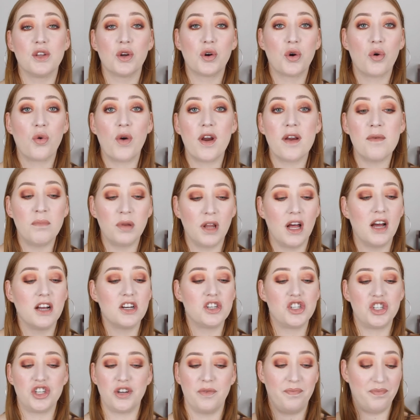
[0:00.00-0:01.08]
the cream
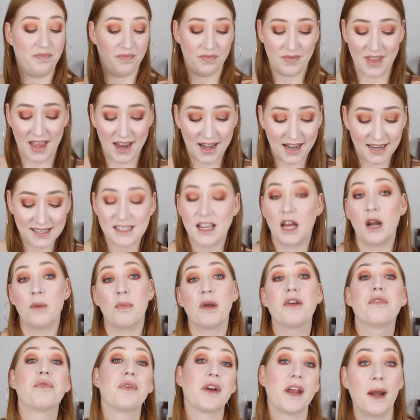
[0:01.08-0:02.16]
blush, then it's gonna
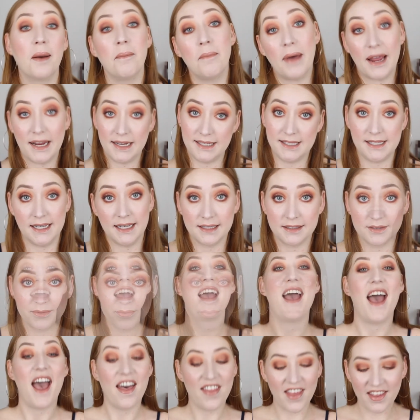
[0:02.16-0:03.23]
be freaking amazing.
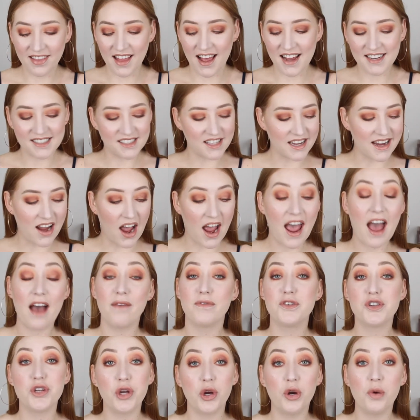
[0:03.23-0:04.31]
And then lastly, I
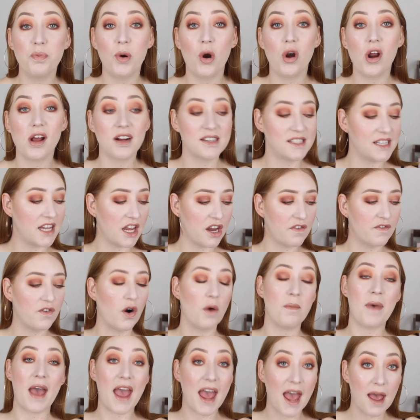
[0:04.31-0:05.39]
have two products here
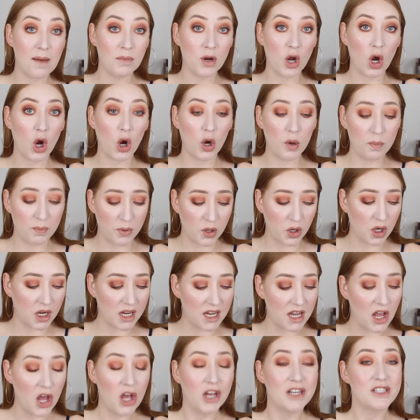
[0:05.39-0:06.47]
from MCO
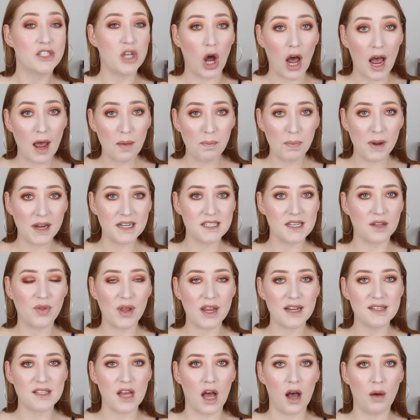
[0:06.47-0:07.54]
Beauty. So I picked
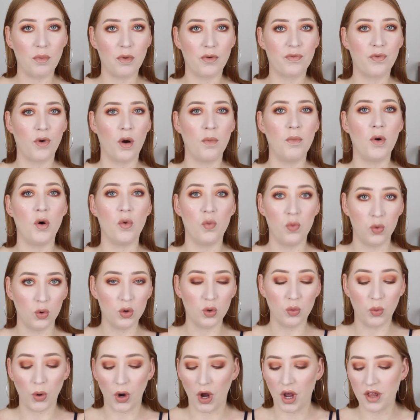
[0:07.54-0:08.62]
these up from
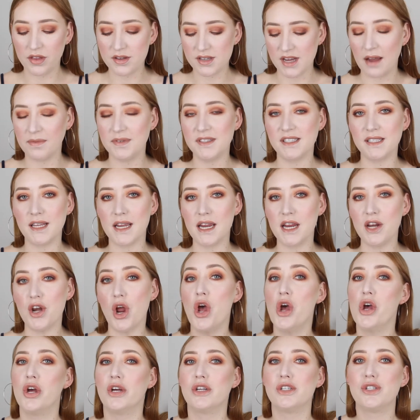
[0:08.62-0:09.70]
Woolworths. I've seen
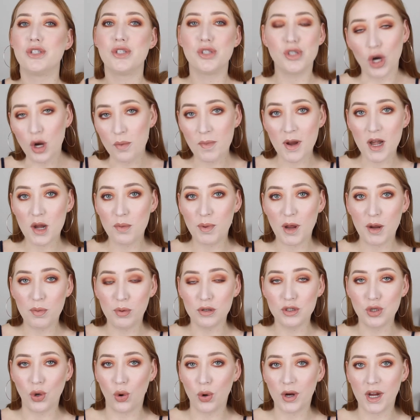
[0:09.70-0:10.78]
so many
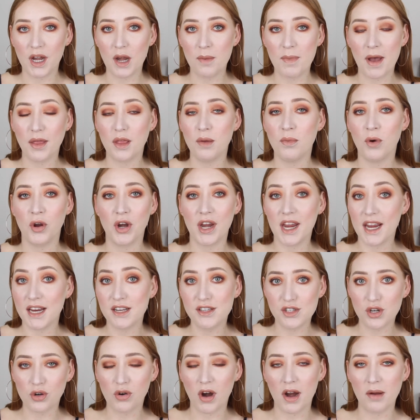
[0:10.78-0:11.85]
people talking about them on
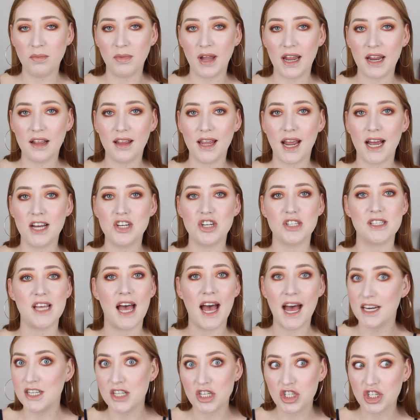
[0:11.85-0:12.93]
Instagram lately. I just
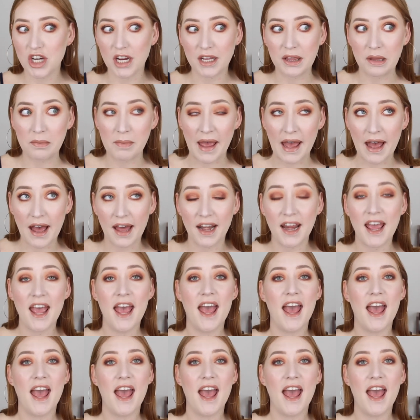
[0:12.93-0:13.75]
had to check them out